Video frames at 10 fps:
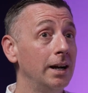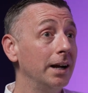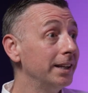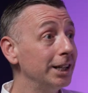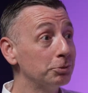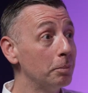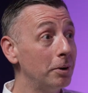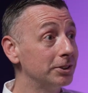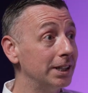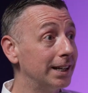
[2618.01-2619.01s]
And then it's
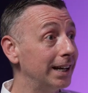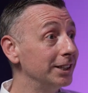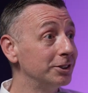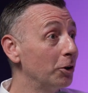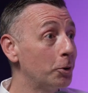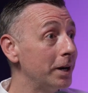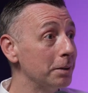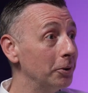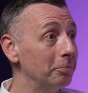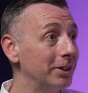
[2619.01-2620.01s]
robotic and it's not
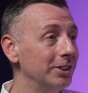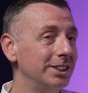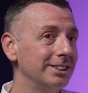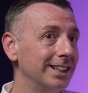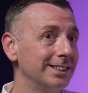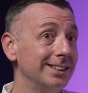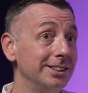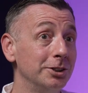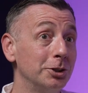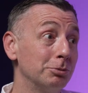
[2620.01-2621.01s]
credible because you
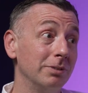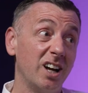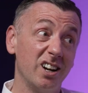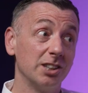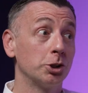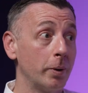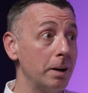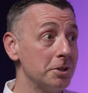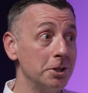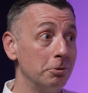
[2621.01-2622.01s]
just learn a
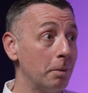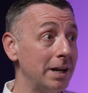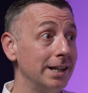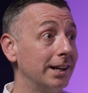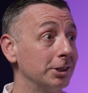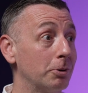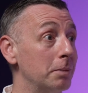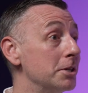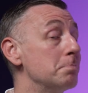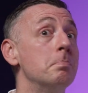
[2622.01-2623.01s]
script and you're repeating that
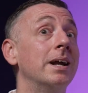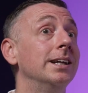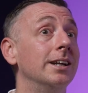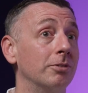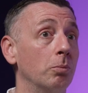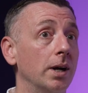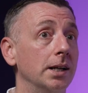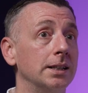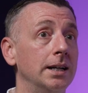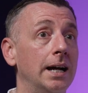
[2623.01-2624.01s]
script as many different
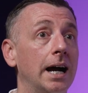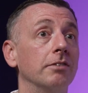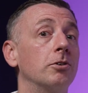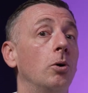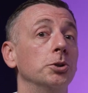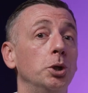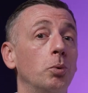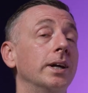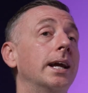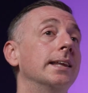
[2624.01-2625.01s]
ways. And of course, you
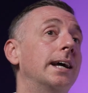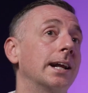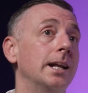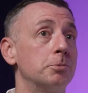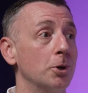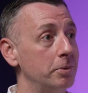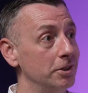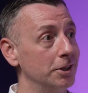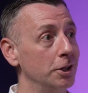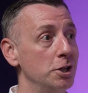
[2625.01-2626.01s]
want to get that clipped up
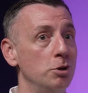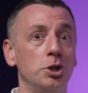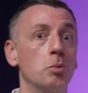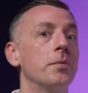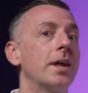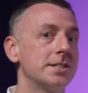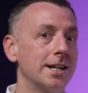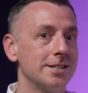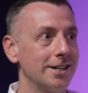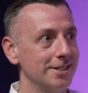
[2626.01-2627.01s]
into the news. You want that
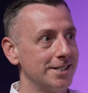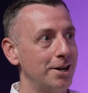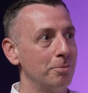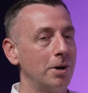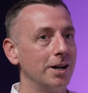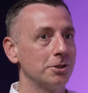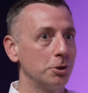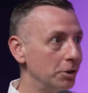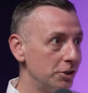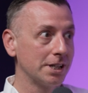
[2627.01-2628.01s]
10-second soundbite.
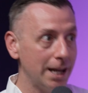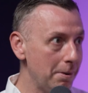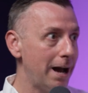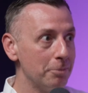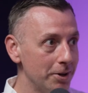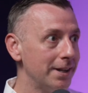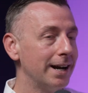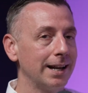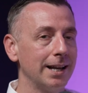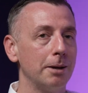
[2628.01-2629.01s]
So you just keep hammering
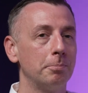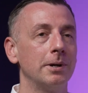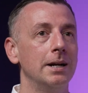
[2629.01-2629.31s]
that clip.